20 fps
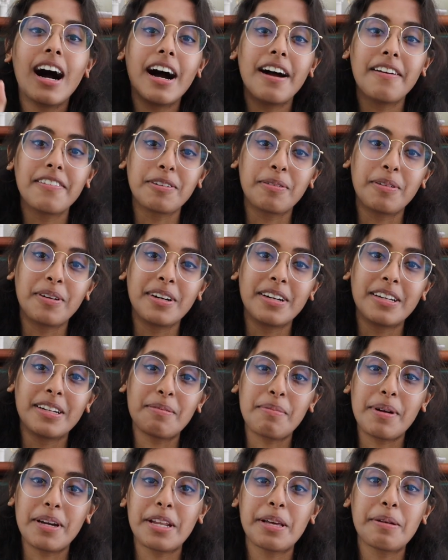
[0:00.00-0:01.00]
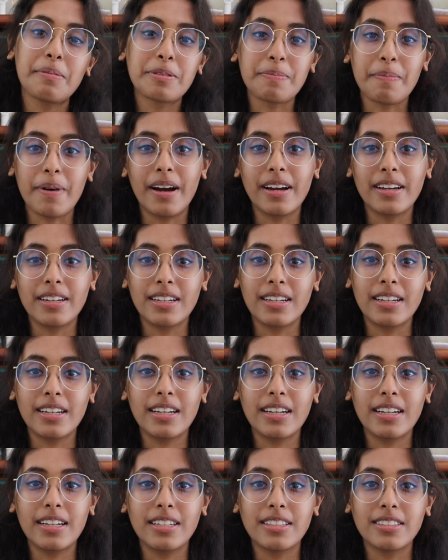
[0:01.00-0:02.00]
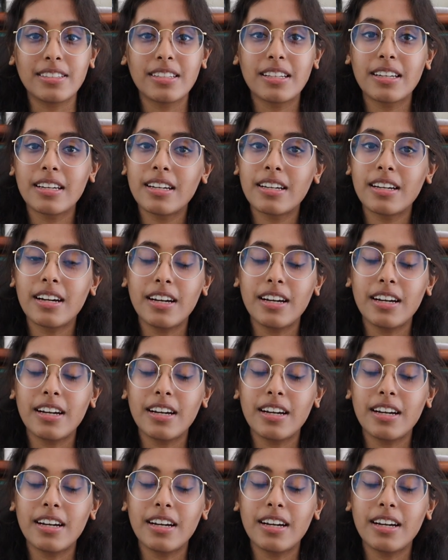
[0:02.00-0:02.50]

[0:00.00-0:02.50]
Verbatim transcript: Hi everyone, my name is Maya and today